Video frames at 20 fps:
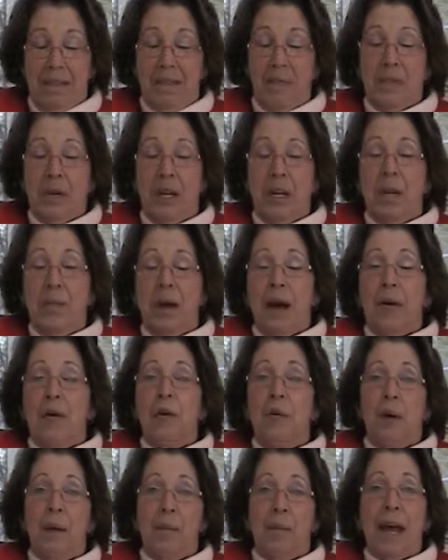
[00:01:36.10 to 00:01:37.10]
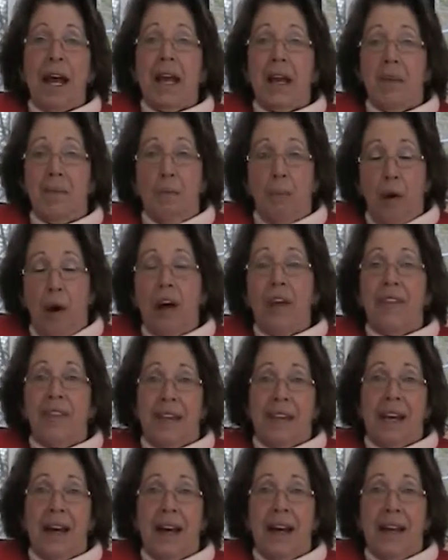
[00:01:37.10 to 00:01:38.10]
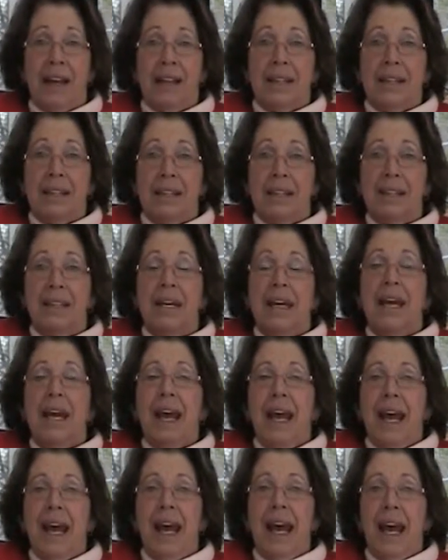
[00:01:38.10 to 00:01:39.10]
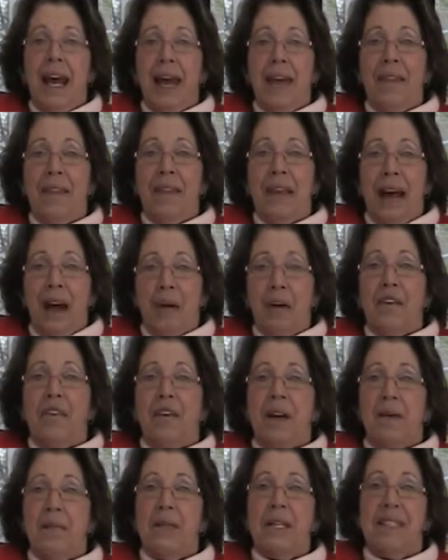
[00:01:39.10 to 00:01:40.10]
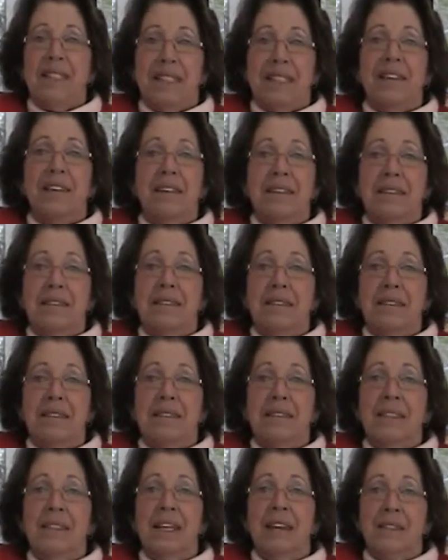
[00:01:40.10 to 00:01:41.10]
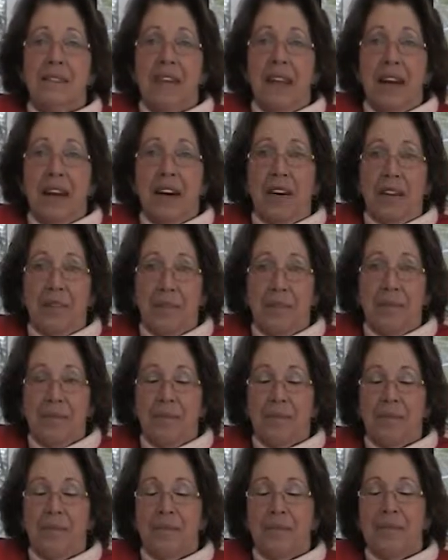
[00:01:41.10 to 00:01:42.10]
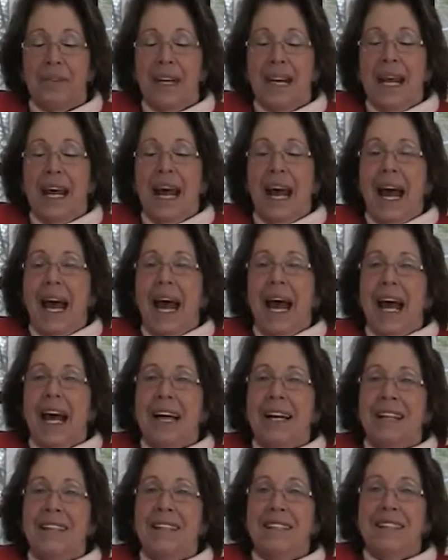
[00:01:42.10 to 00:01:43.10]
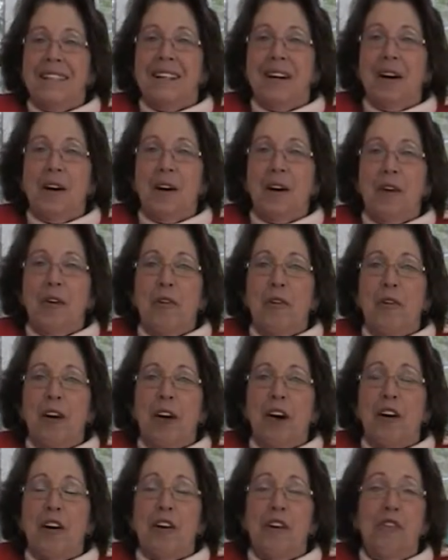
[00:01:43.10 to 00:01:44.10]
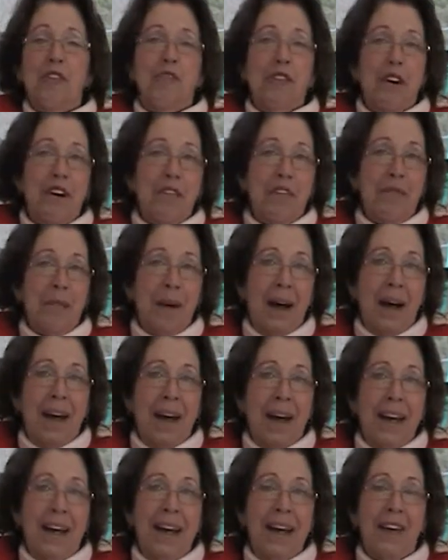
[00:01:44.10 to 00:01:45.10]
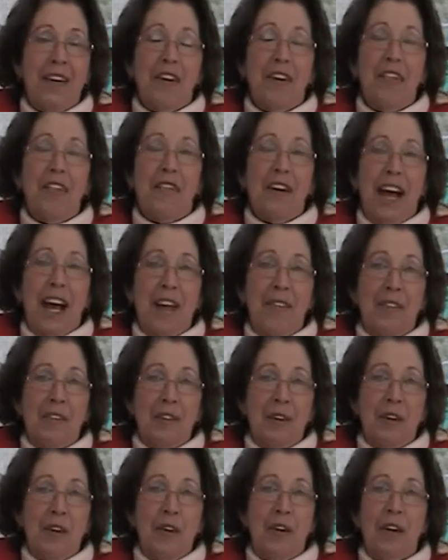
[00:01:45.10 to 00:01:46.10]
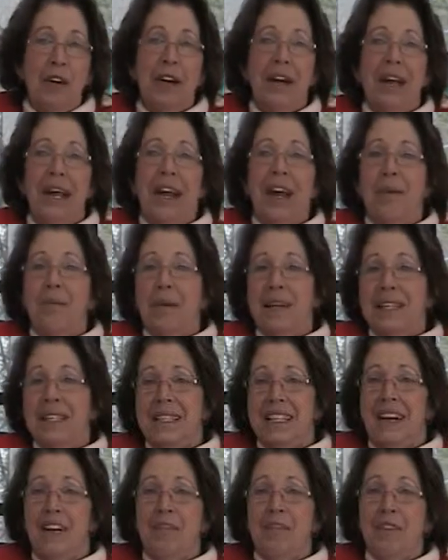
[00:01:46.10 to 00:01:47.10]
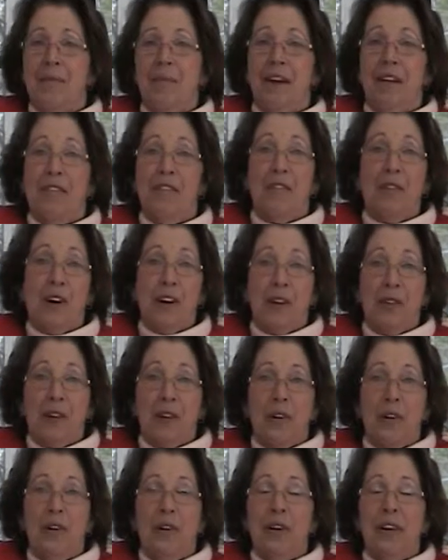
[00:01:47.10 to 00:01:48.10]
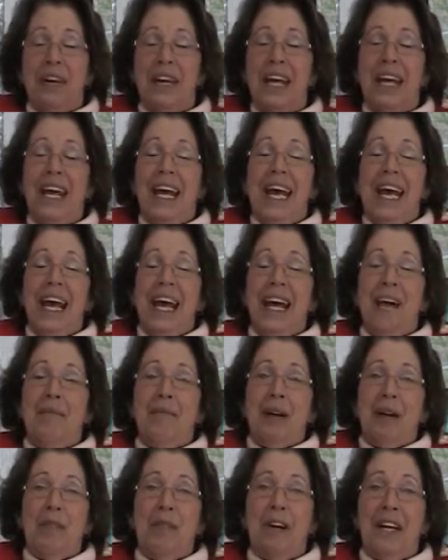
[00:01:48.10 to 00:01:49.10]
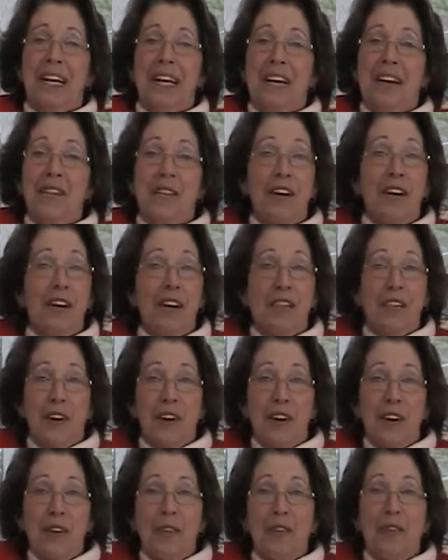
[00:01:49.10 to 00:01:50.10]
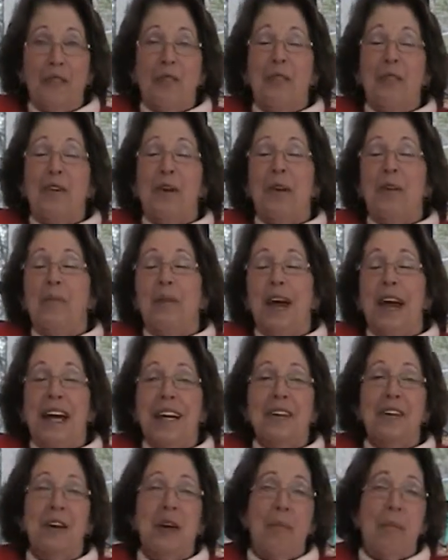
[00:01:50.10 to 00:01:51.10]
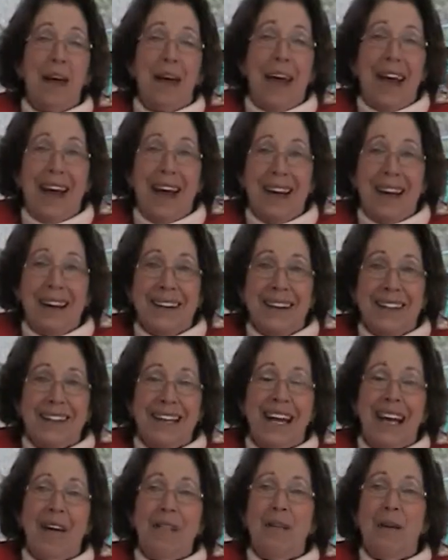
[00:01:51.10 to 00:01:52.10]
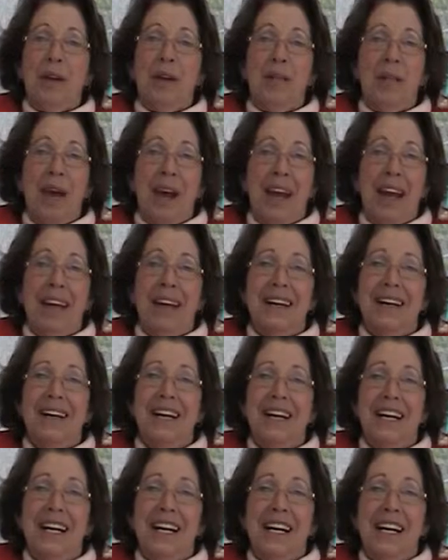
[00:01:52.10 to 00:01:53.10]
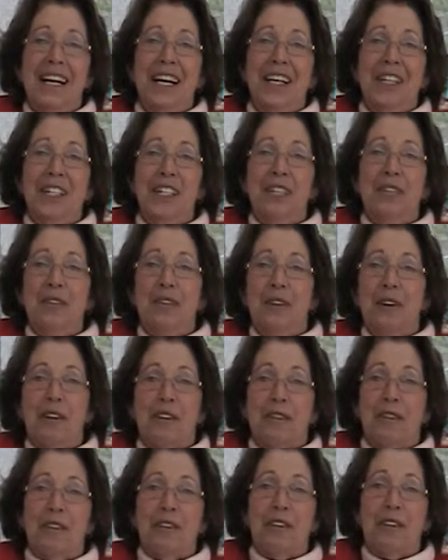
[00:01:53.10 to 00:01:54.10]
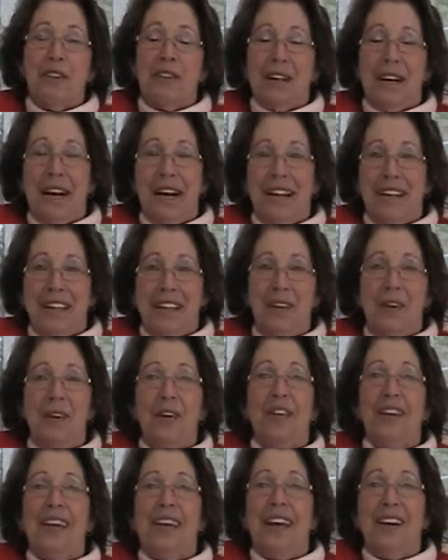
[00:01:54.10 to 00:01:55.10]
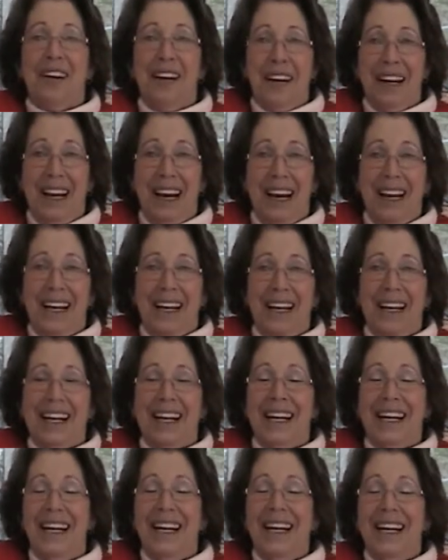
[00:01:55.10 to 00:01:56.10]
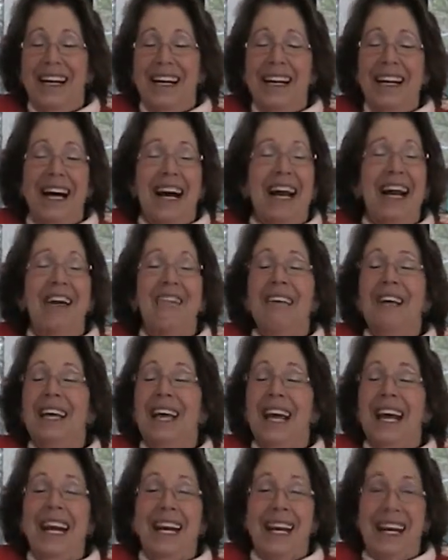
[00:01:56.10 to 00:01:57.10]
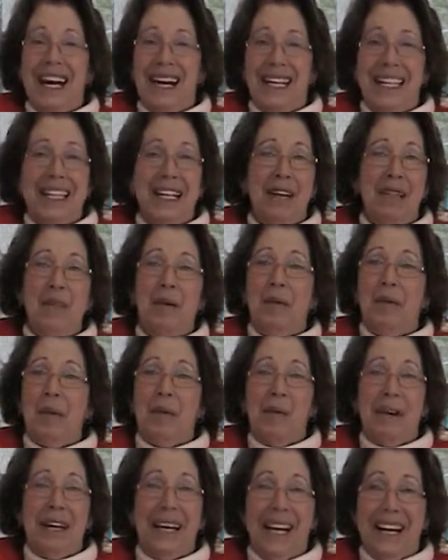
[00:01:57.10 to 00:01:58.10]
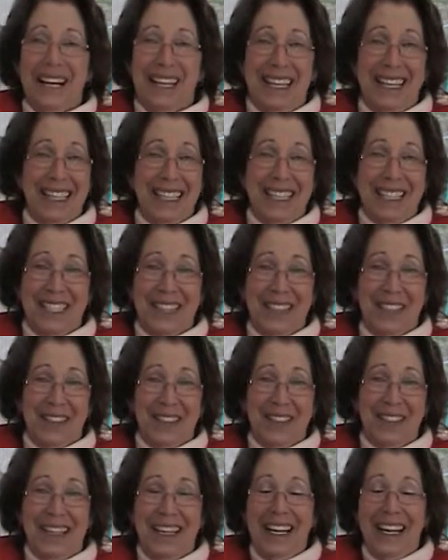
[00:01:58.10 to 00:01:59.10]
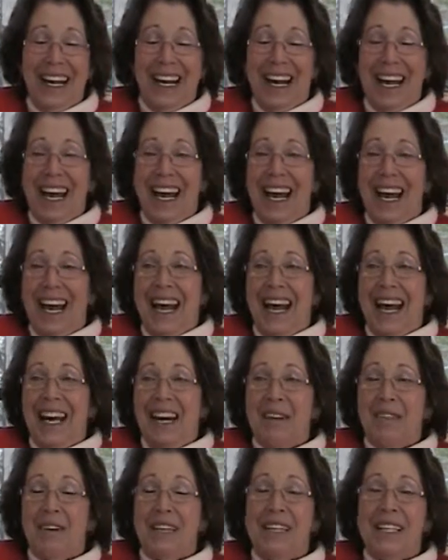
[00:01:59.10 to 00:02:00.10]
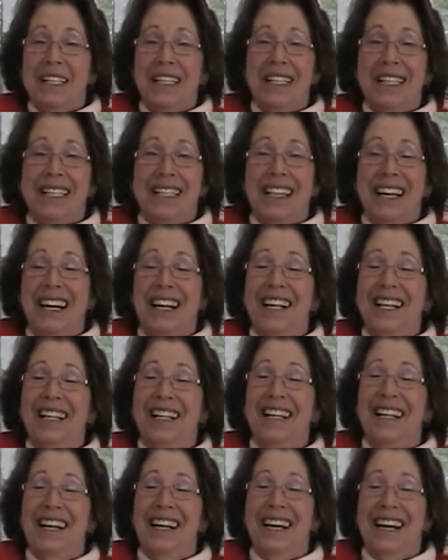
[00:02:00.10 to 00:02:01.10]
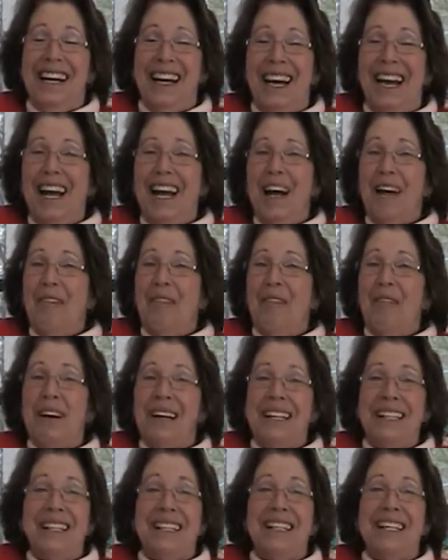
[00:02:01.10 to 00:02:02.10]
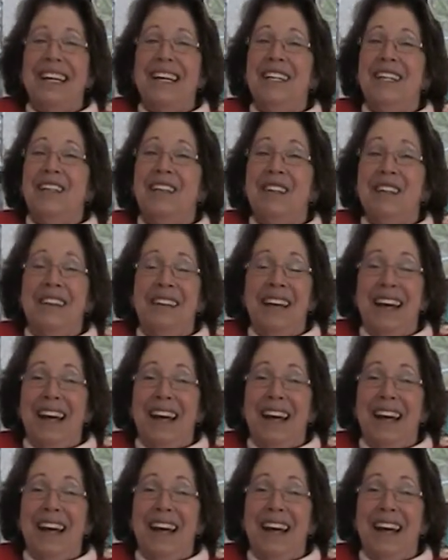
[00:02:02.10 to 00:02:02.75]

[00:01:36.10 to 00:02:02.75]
William Howard went back and bought the island, and the Howard family still lived there. And so a girlfriend of mine, her 5-year-old, and myself and my 4-year-old, and my rickety Volvo, we packed our bags and we went to Ocracoke Island, North Carolina, not having any idea what we were getting into. And it was one sand dune